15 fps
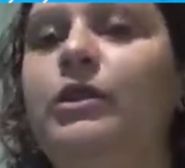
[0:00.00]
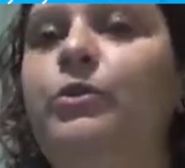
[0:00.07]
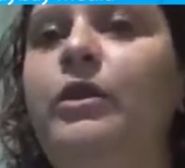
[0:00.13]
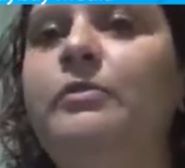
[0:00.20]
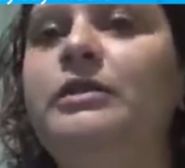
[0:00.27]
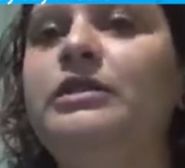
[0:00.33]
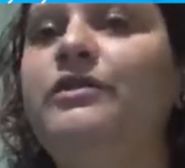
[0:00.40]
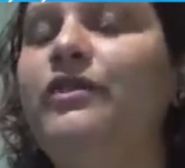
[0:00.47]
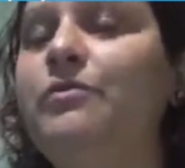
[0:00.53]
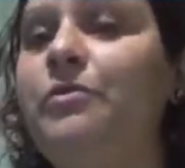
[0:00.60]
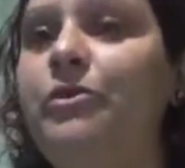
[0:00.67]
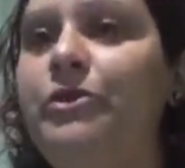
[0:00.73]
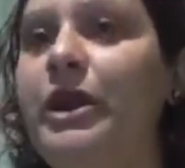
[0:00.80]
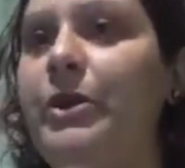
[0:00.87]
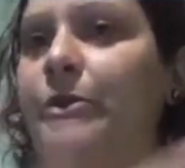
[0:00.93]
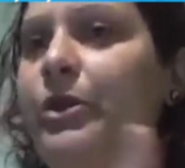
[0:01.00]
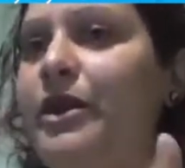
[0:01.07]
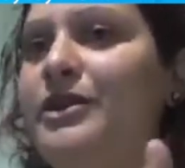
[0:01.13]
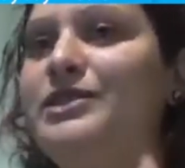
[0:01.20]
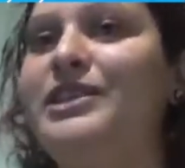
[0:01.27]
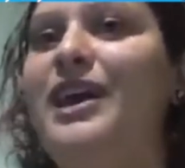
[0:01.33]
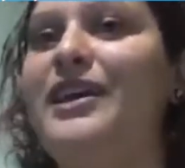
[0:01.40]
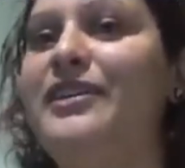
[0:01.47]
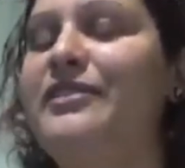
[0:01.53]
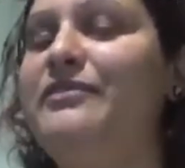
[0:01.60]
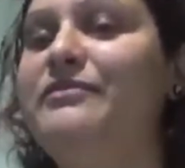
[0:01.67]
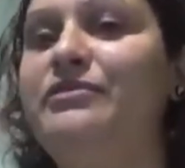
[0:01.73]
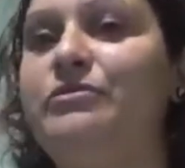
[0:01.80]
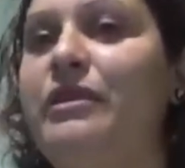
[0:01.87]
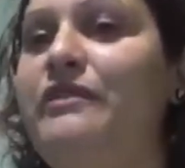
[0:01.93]
Women's Football Network started
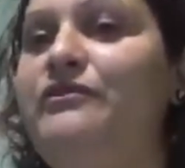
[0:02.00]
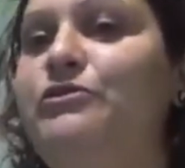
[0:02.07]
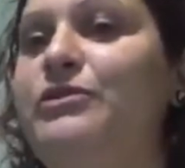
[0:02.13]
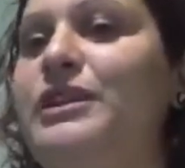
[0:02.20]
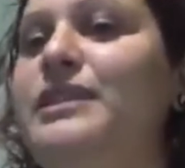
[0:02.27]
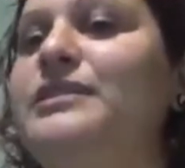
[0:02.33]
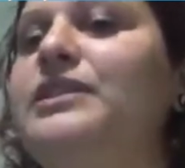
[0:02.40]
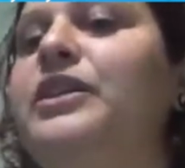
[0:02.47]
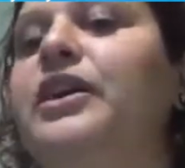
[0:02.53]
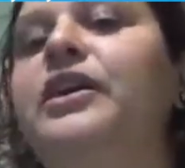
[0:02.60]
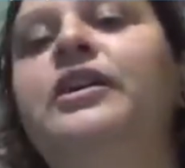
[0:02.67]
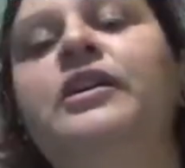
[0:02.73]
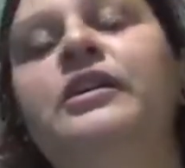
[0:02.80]
3-4 years ago.